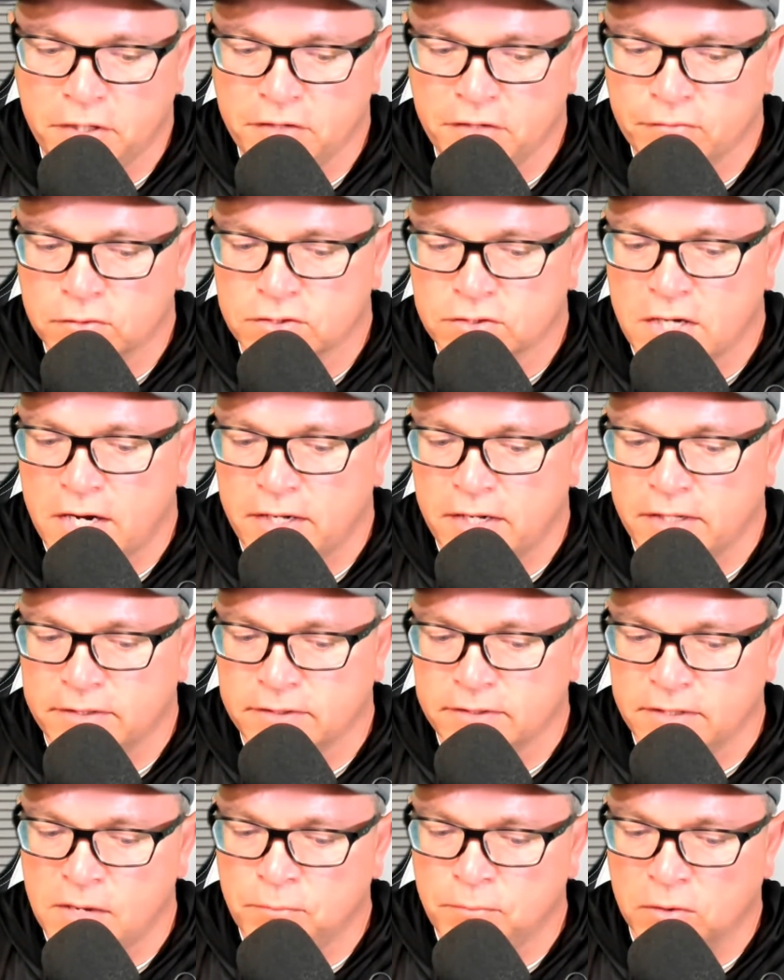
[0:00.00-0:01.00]
Beaver's got a
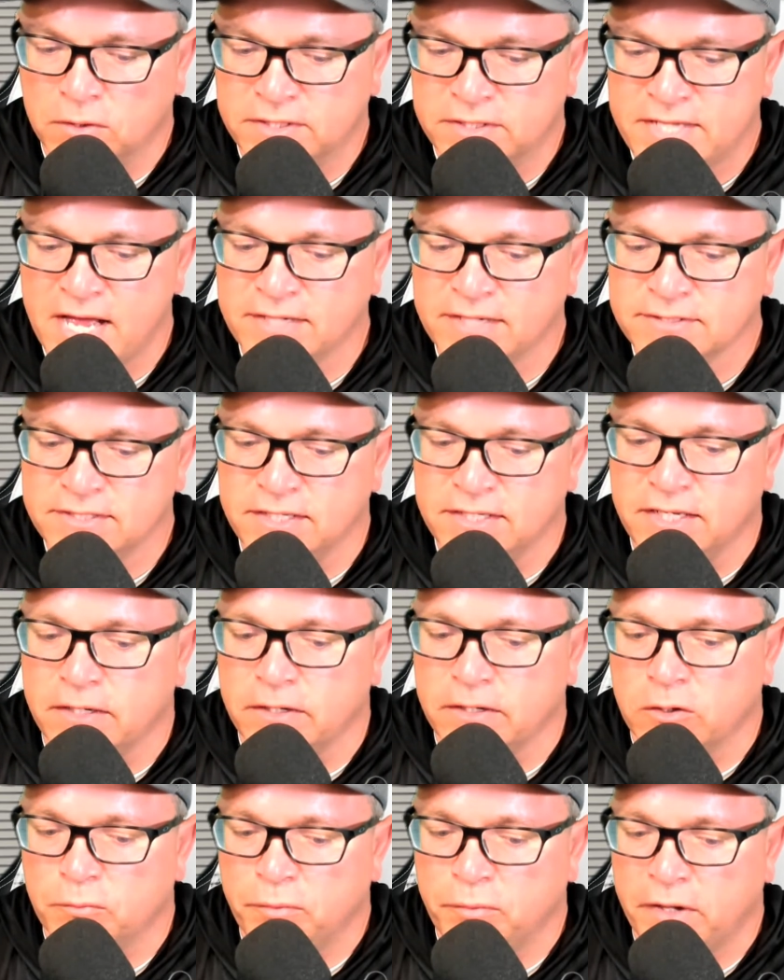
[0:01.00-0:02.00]
number 10
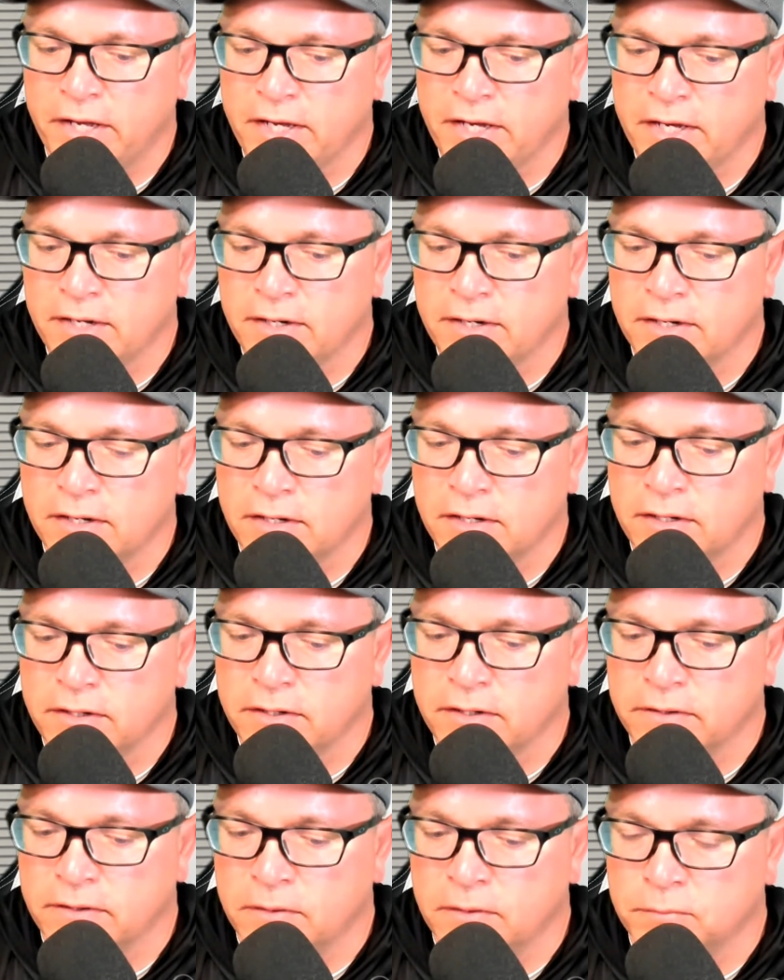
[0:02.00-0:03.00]
seed, and they're playing
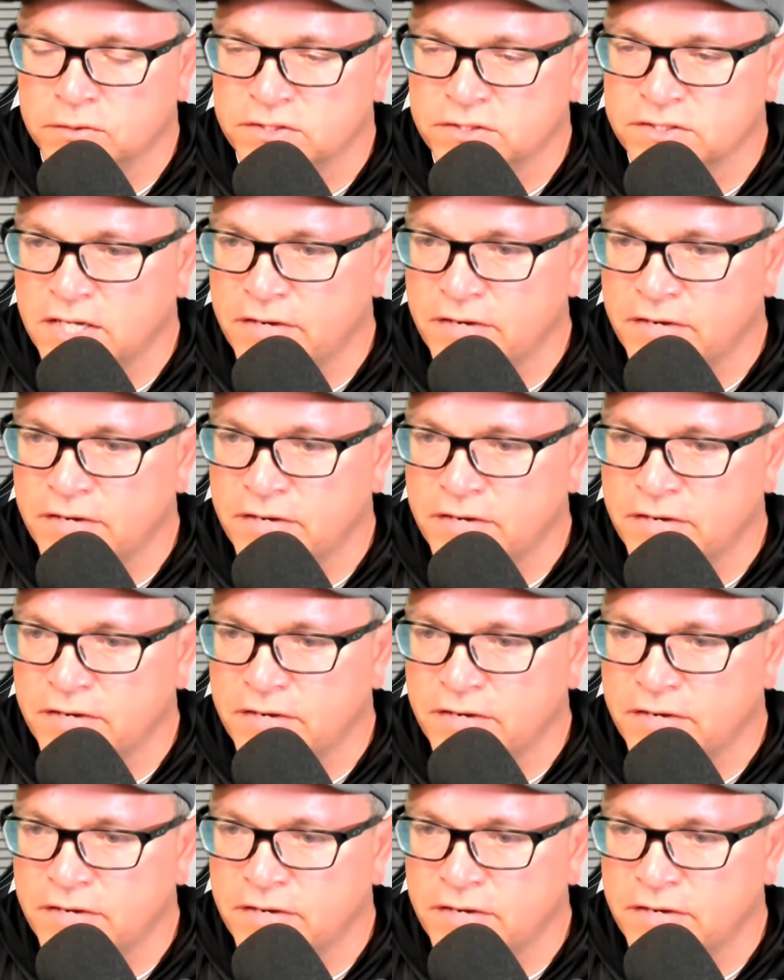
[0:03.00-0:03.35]
the number